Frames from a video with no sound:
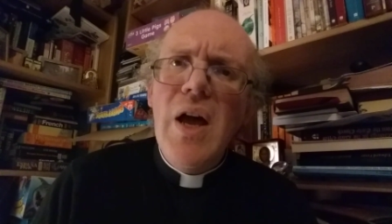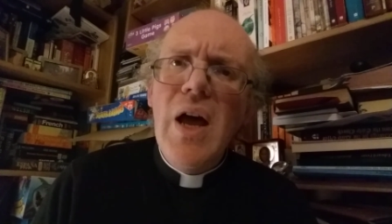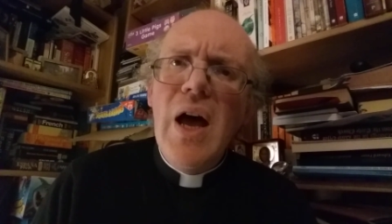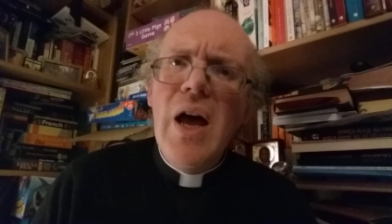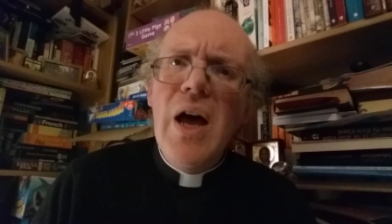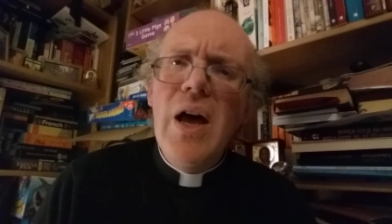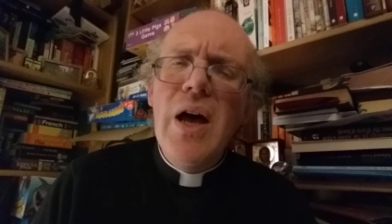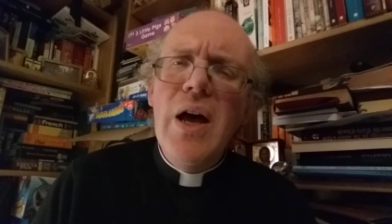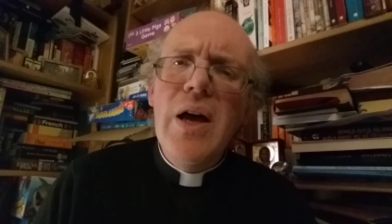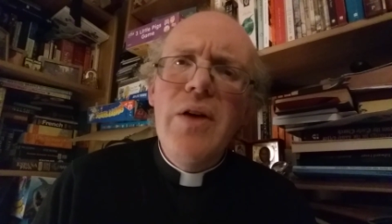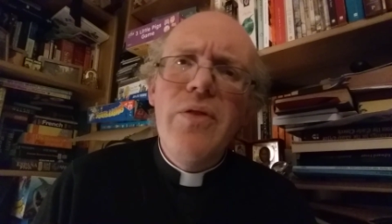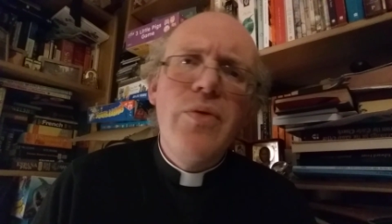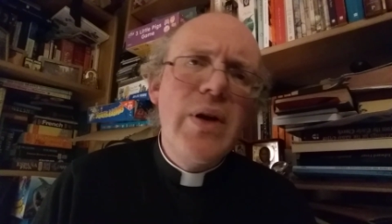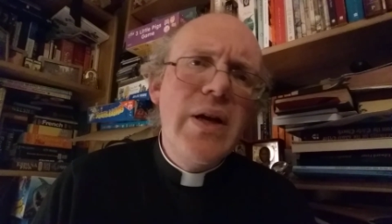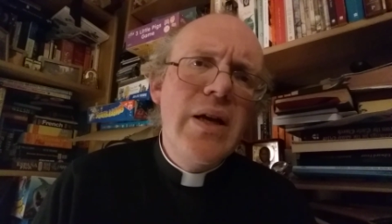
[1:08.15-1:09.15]
Uh,
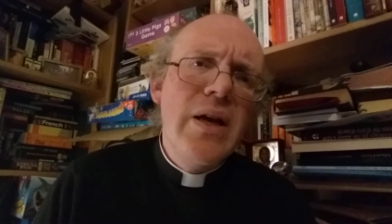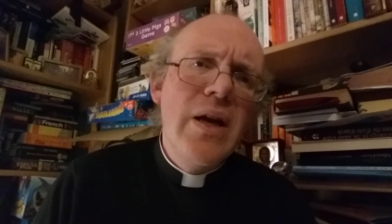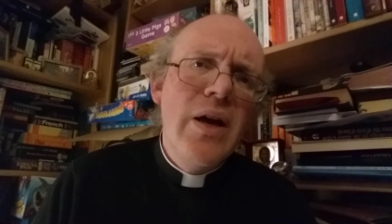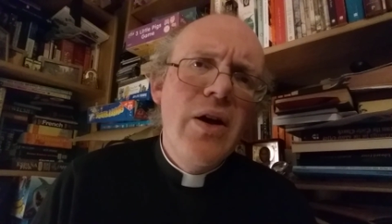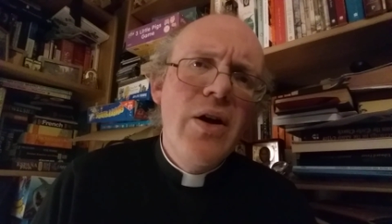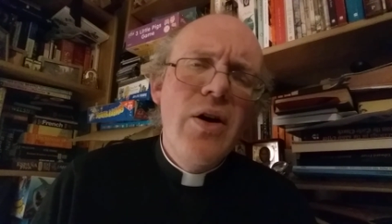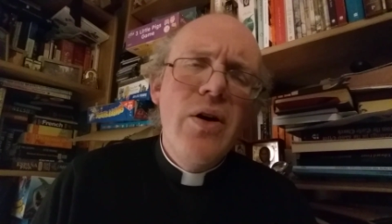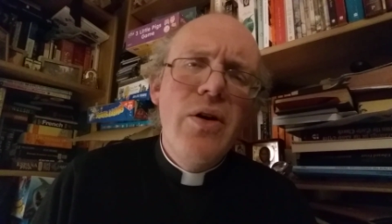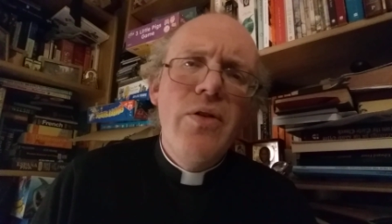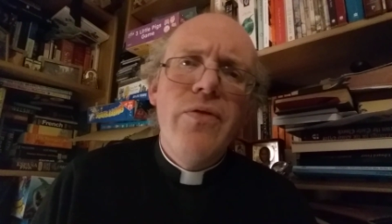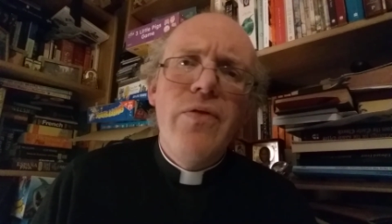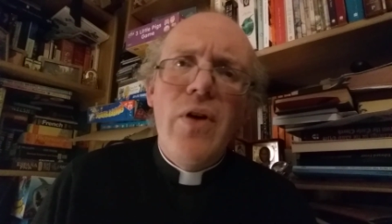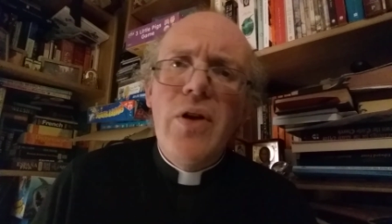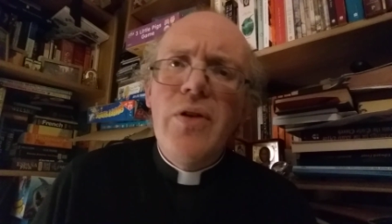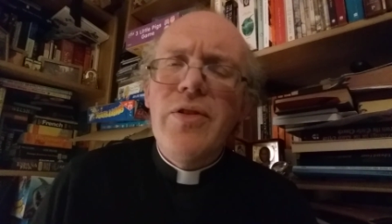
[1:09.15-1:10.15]
if we
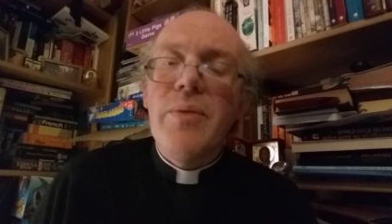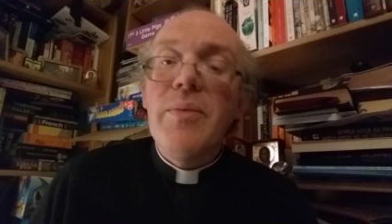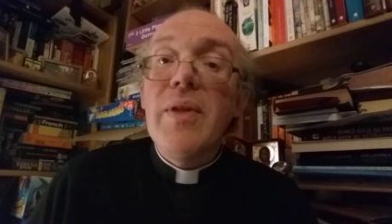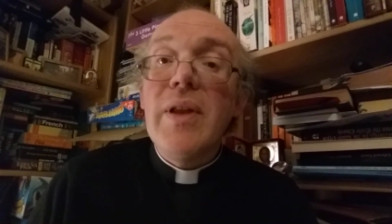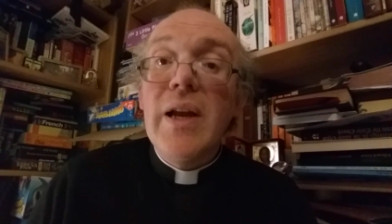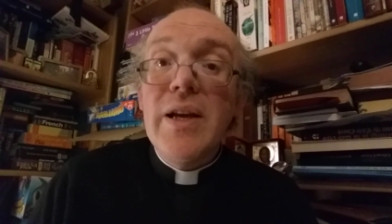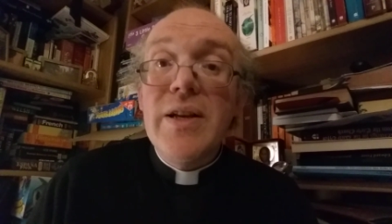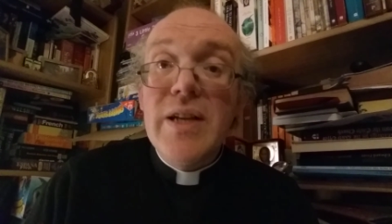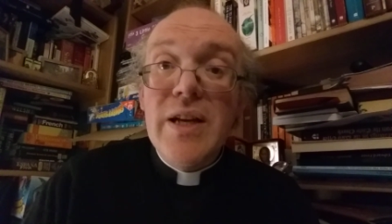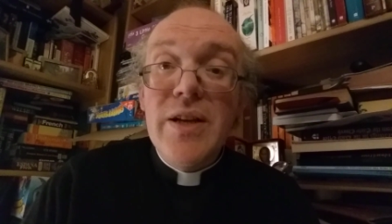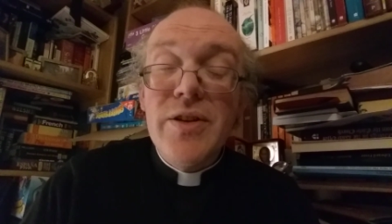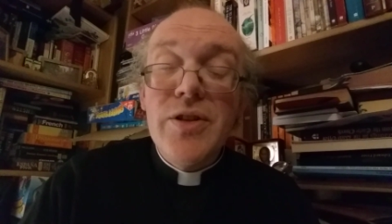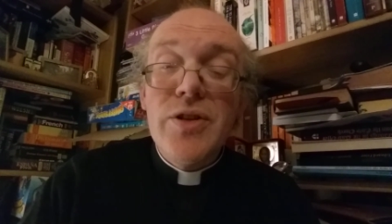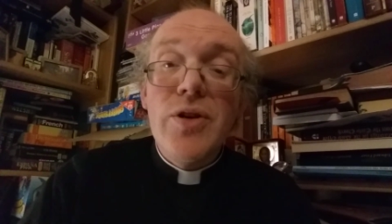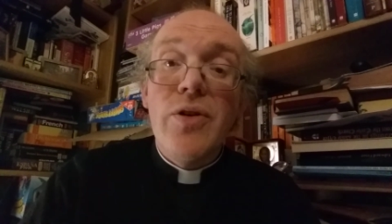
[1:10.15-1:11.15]
follow some of the later
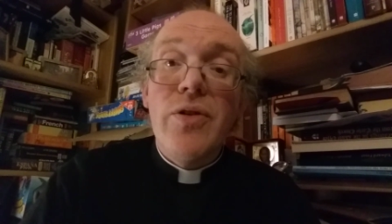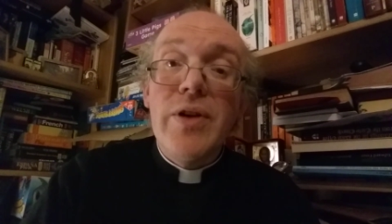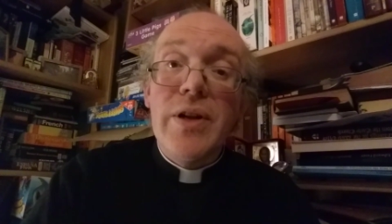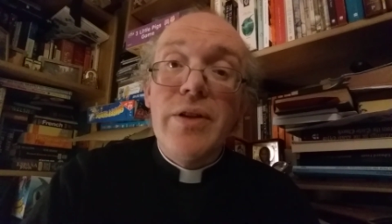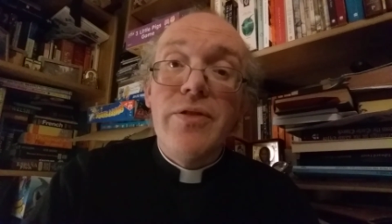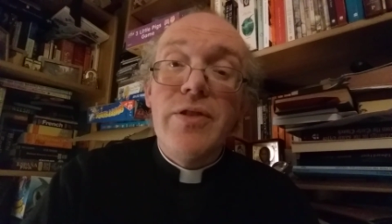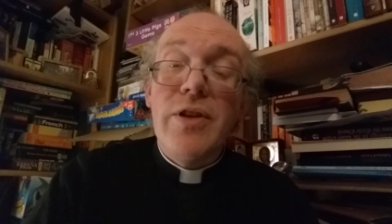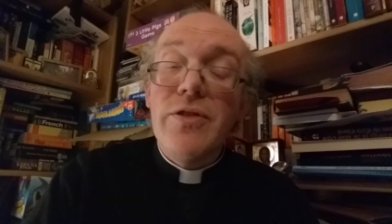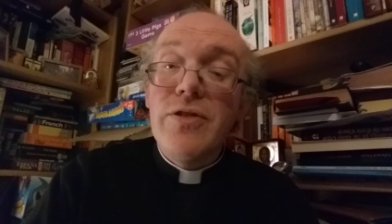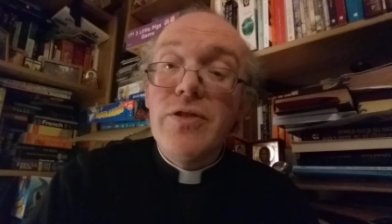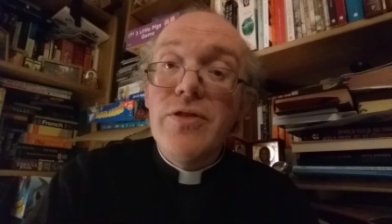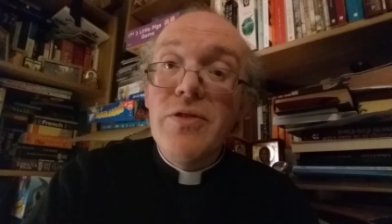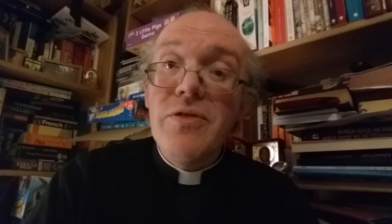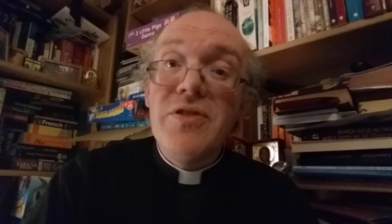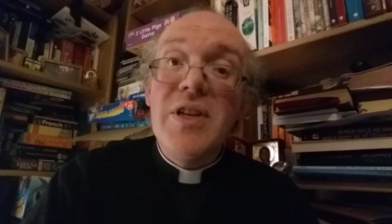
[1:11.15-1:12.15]
historians, such
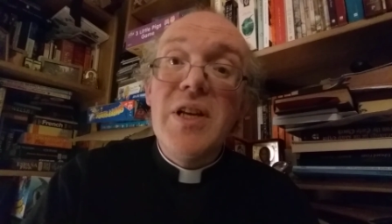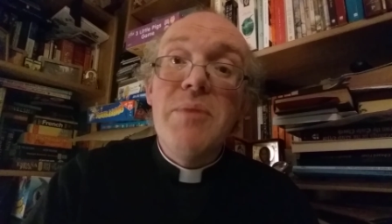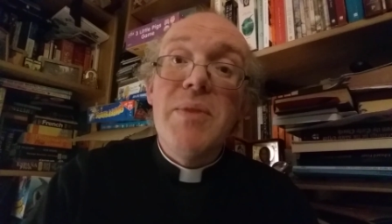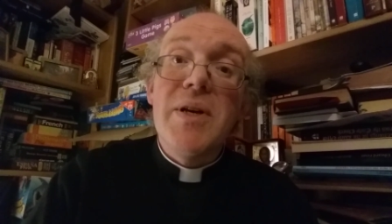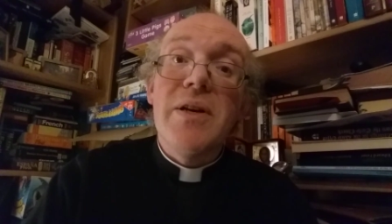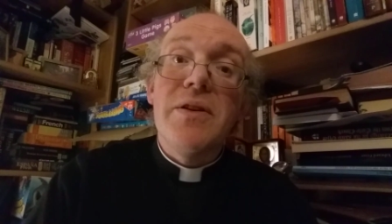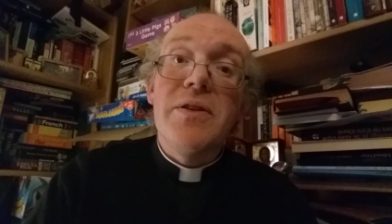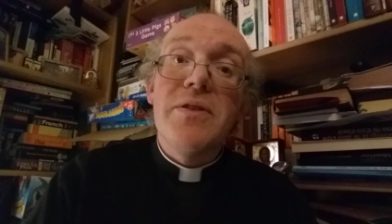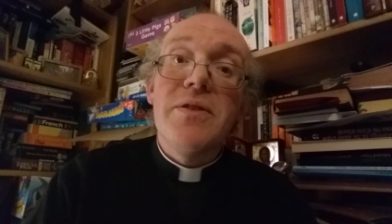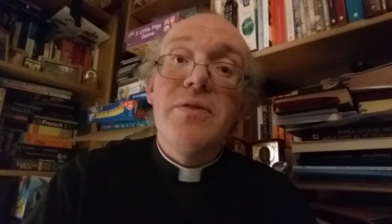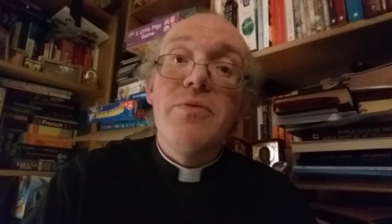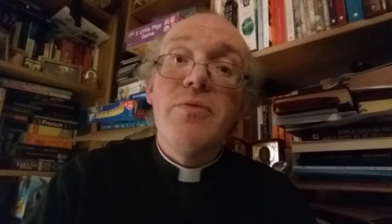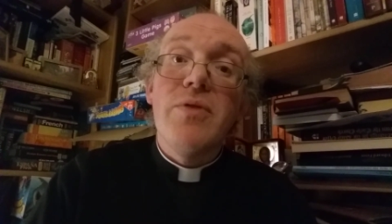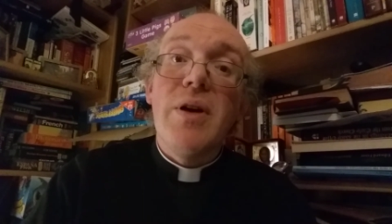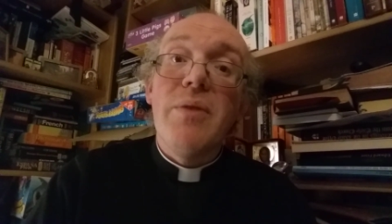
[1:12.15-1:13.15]
as Eusebius,
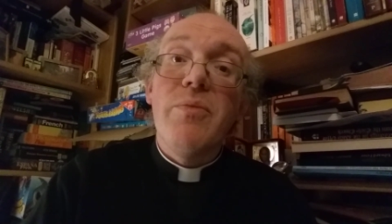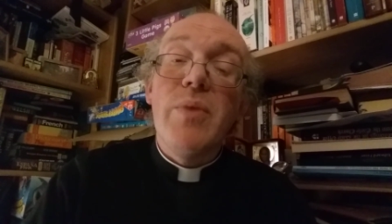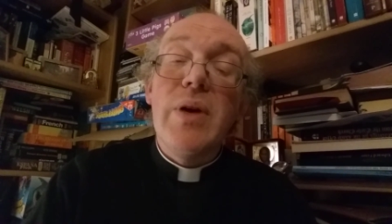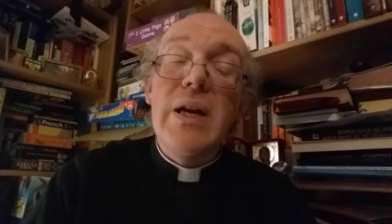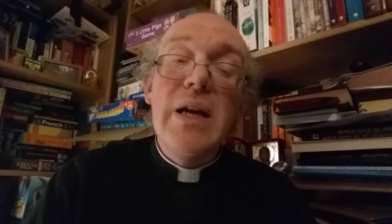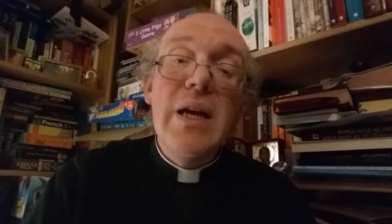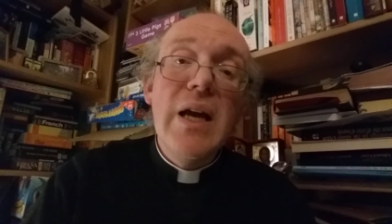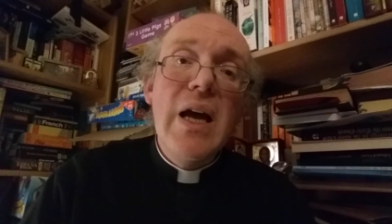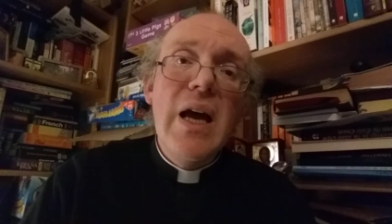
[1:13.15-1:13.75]
then we